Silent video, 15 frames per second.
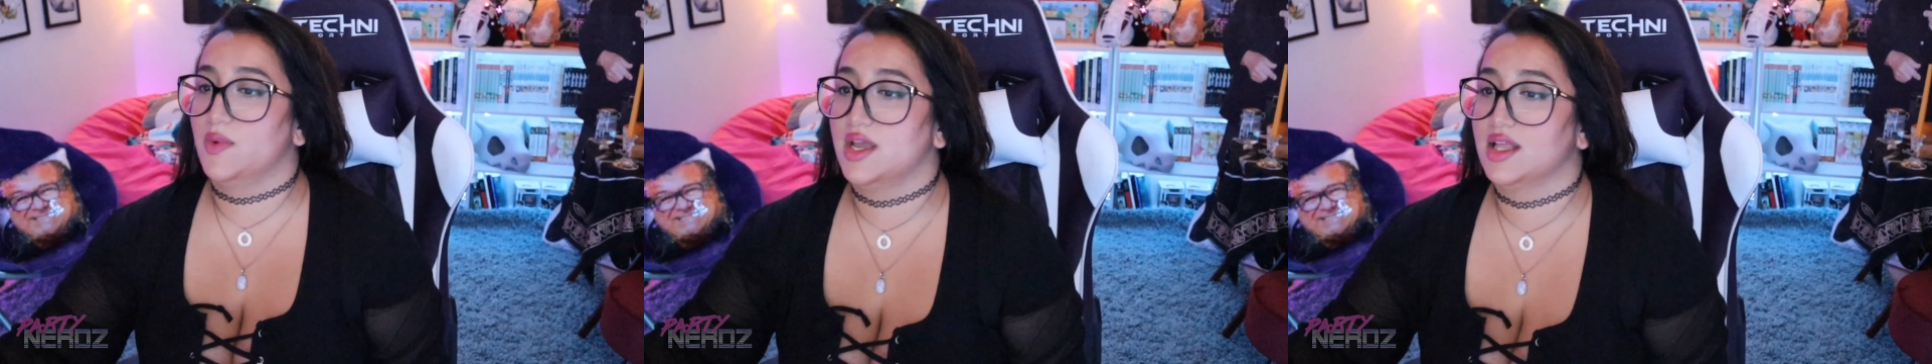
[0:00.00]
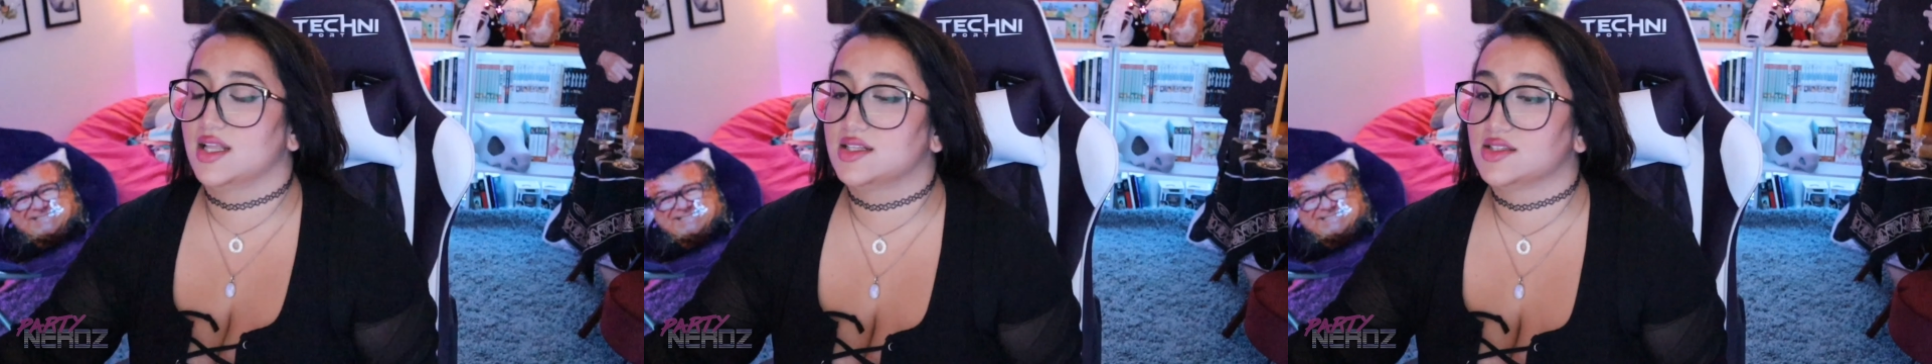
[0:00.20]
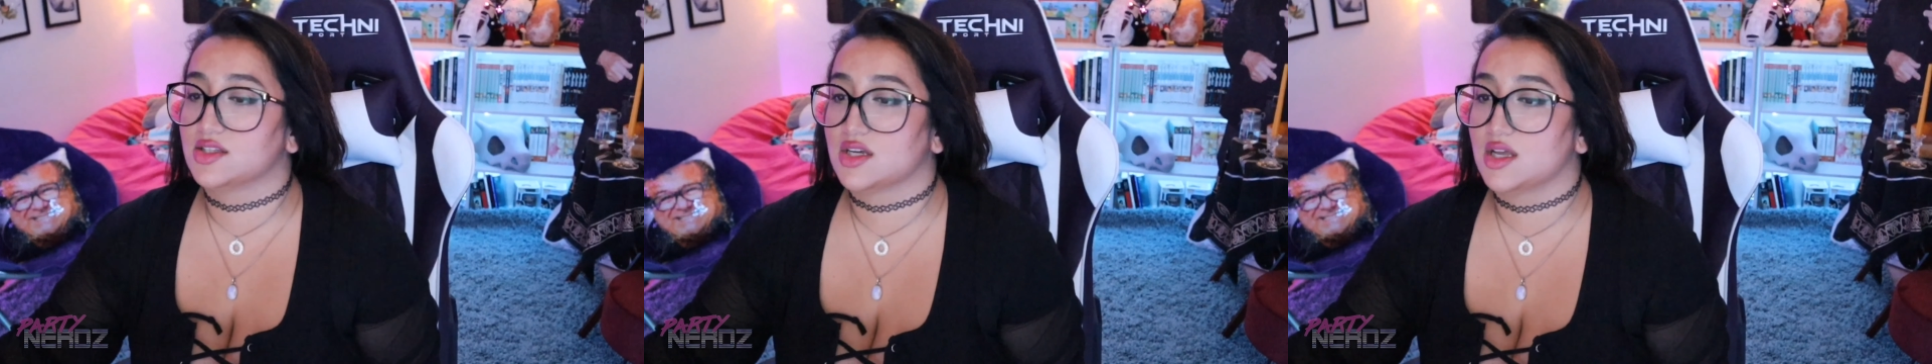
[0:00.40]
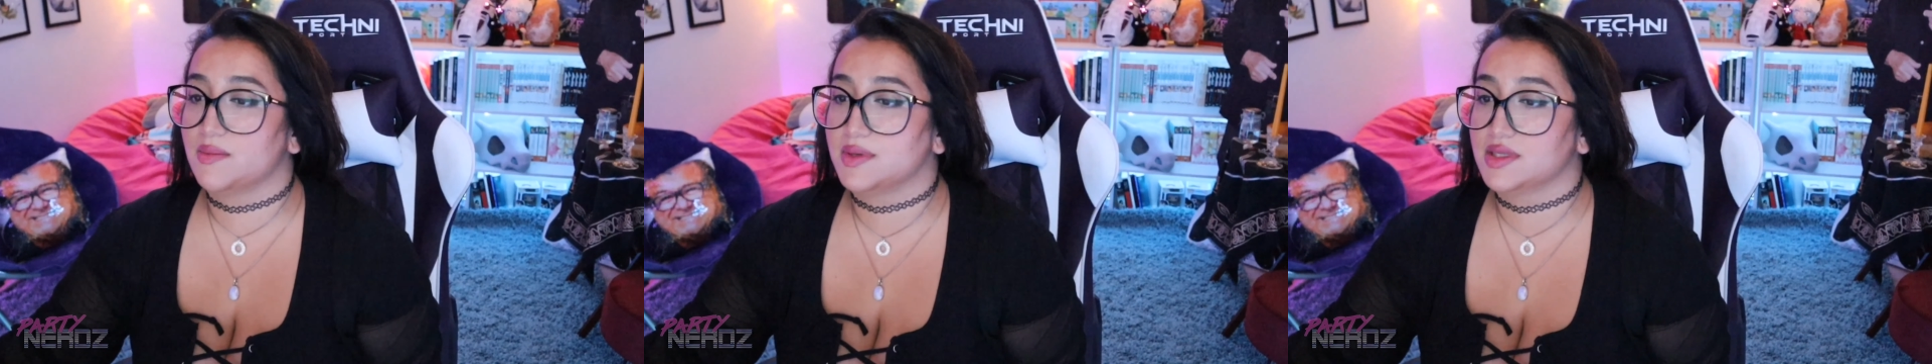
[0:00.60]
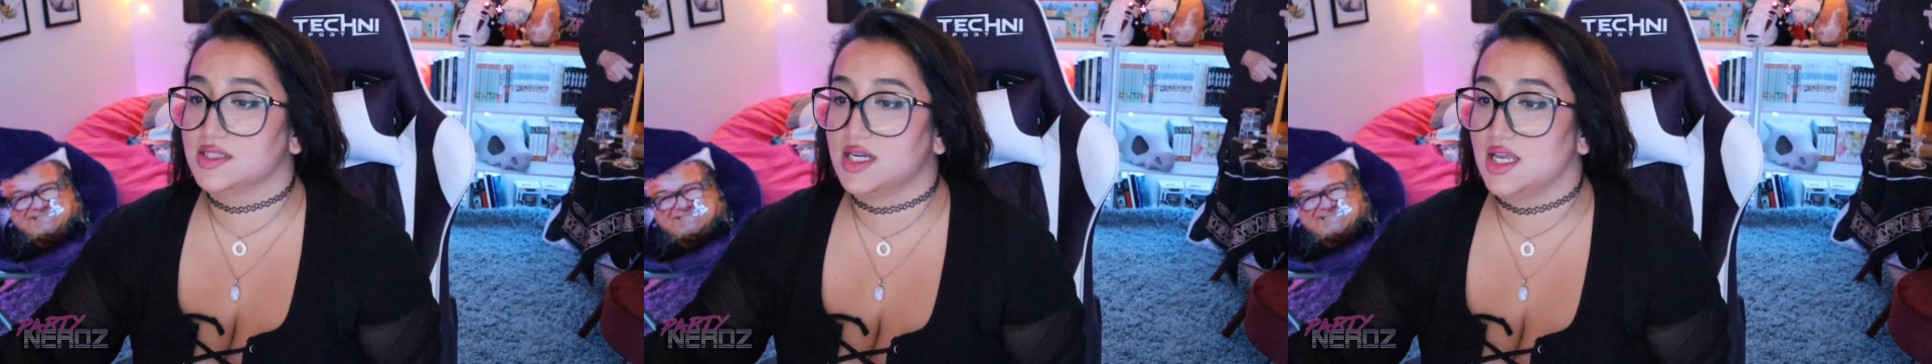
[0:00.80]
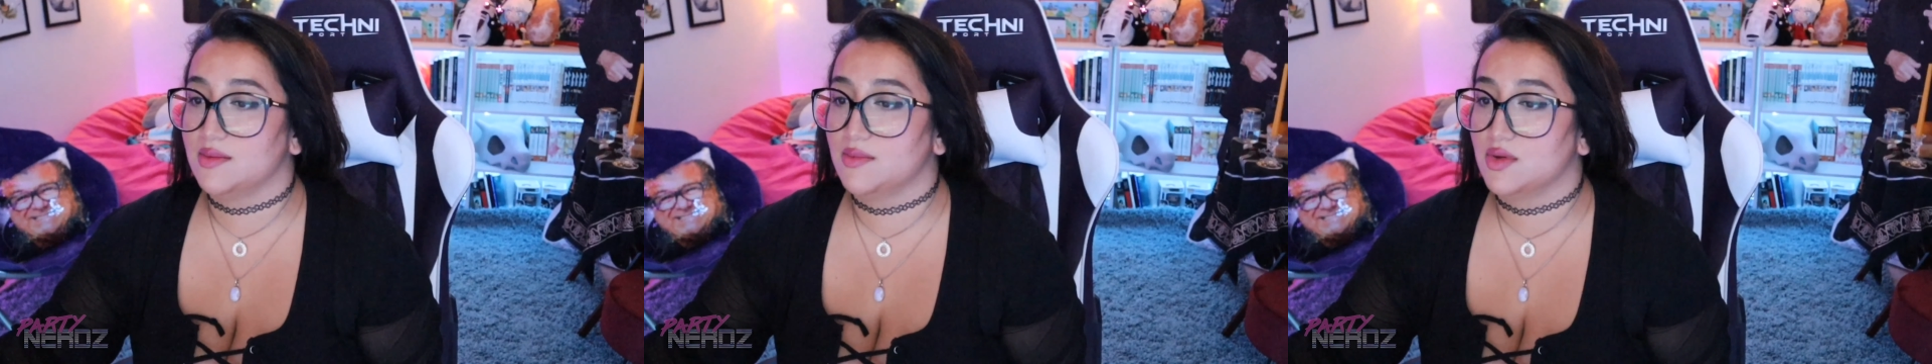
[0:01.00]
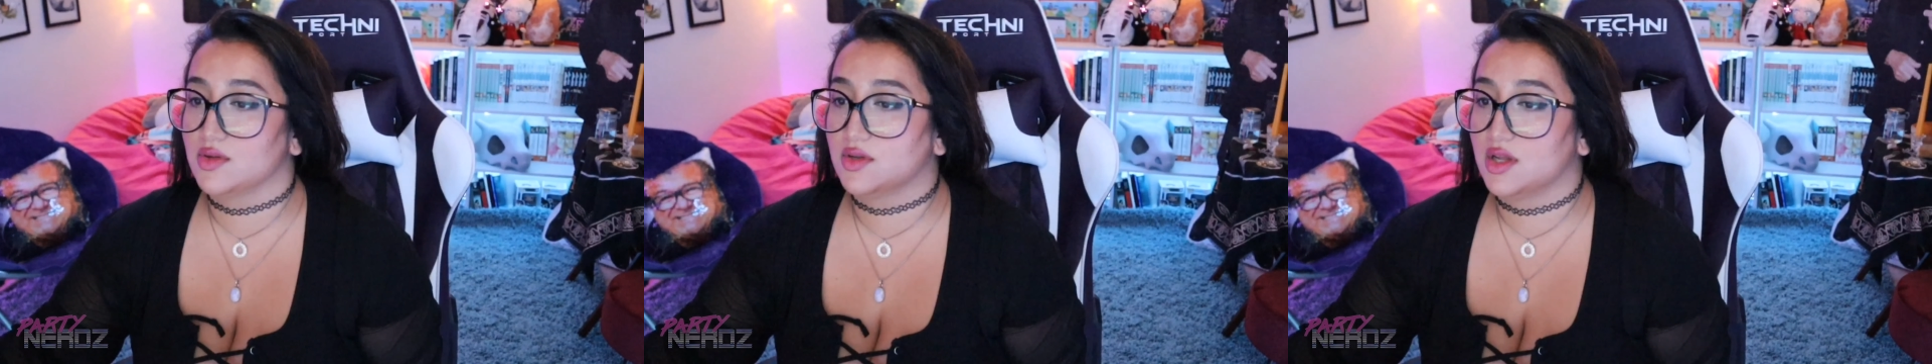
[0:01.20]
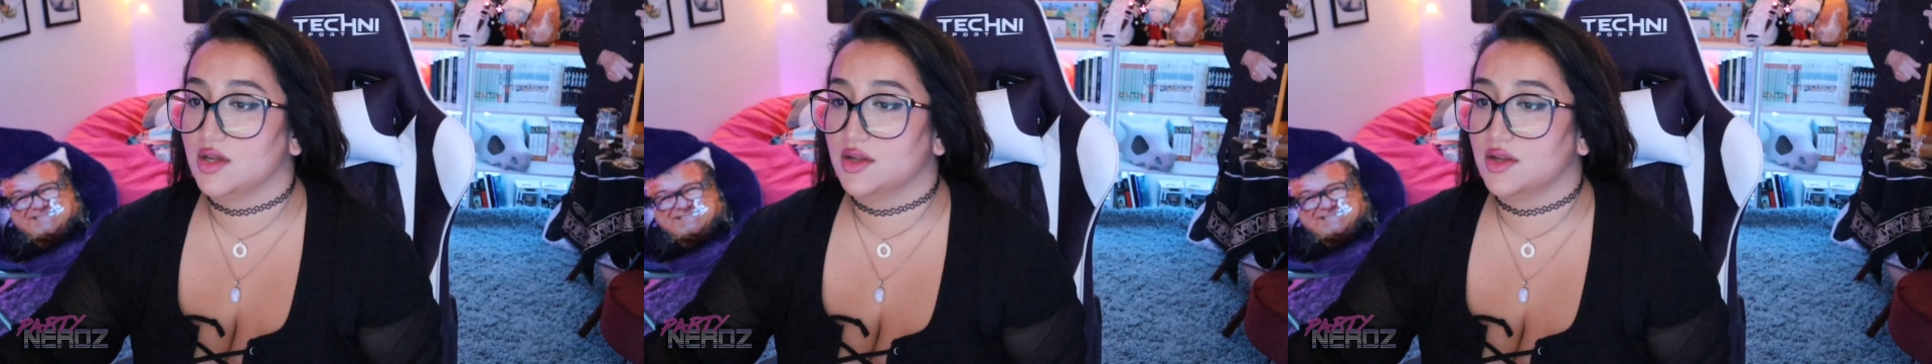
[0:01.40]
wait, let's look up his name, hold